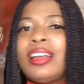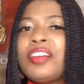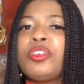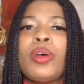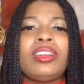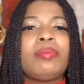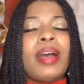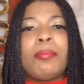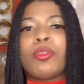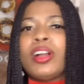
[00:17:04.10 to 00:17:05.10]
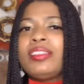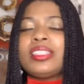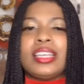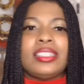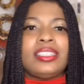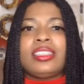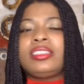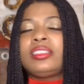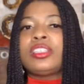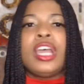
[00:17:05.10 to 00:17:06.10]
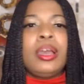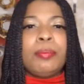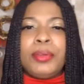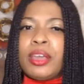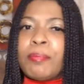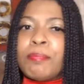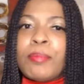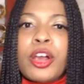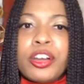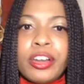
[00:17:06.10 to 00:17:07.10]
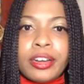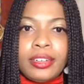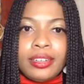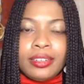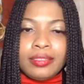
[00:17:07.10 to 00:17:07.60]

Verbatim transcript: another one of my brothers and sisters being murdered,